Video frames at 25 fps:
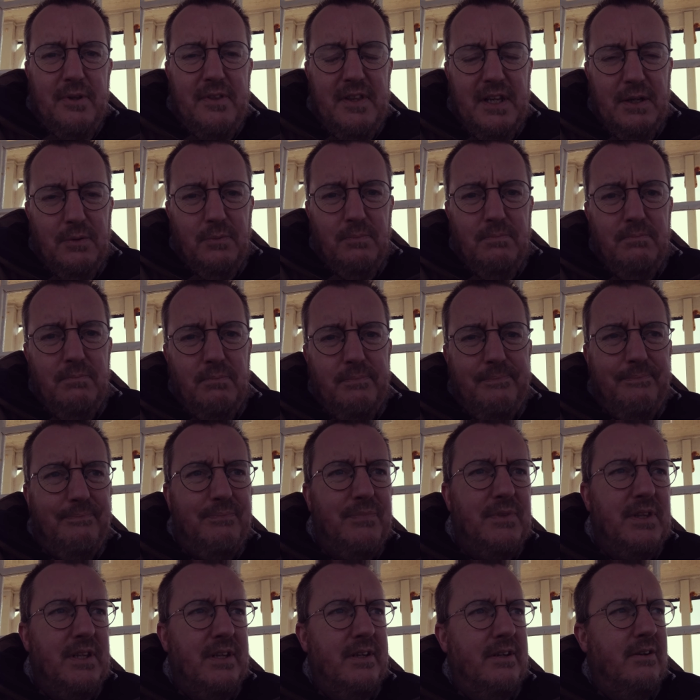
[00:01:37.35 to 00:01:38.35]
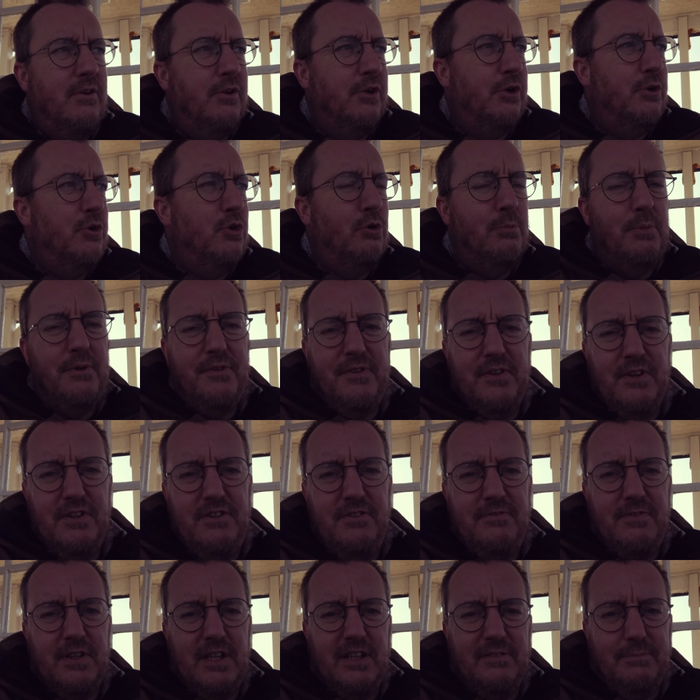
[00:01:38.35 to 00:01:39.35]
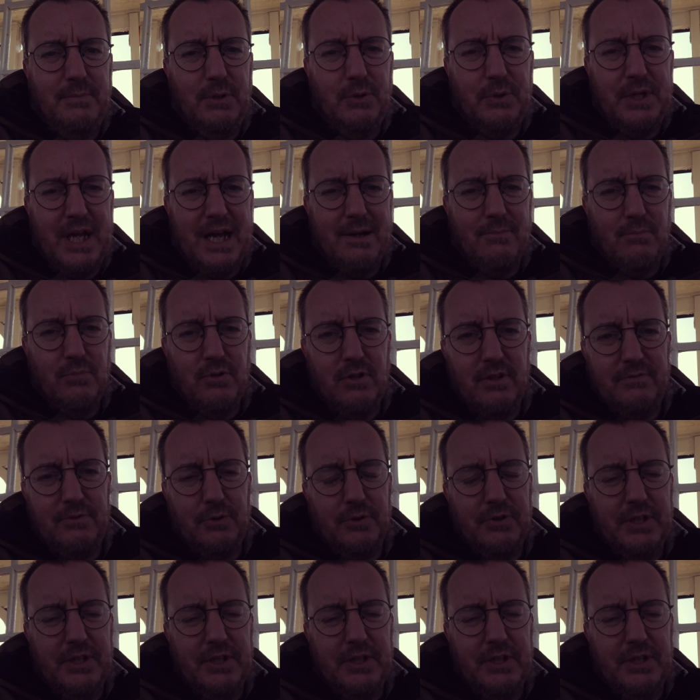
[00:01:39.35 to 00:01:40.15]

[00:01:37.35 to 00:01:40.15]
So I think on a normal 35mm camera,